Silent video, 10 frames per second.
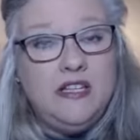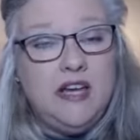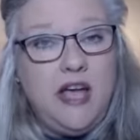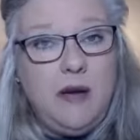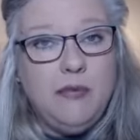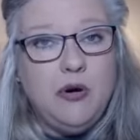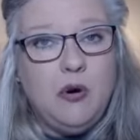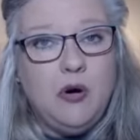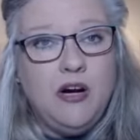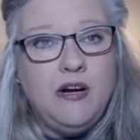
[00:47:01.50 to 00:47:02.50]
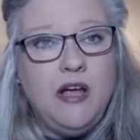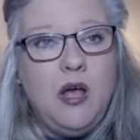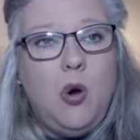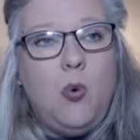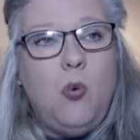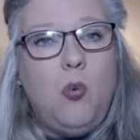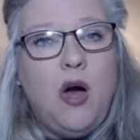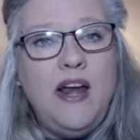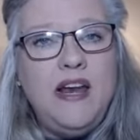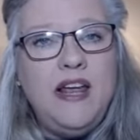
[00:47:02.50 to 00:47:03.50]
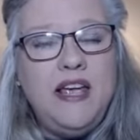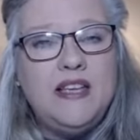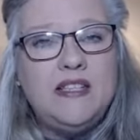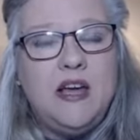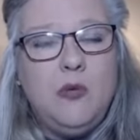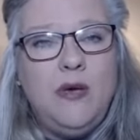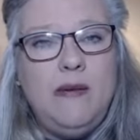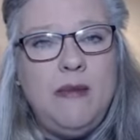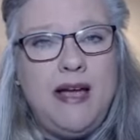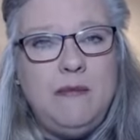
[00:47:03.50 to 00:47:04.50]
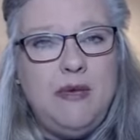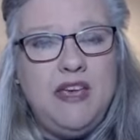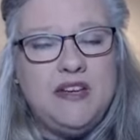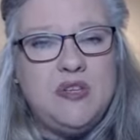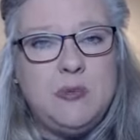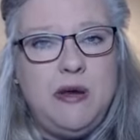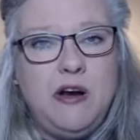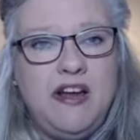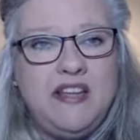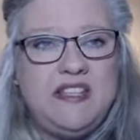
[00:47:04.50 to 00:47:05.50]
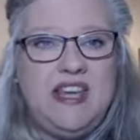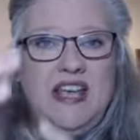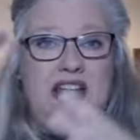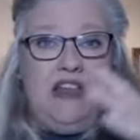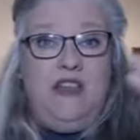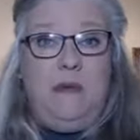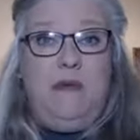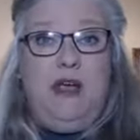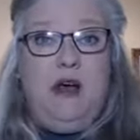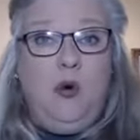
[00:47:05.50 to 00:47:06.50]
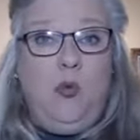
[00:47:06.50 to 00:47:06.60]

capricorn what it is that we might be experiencing in the bigger,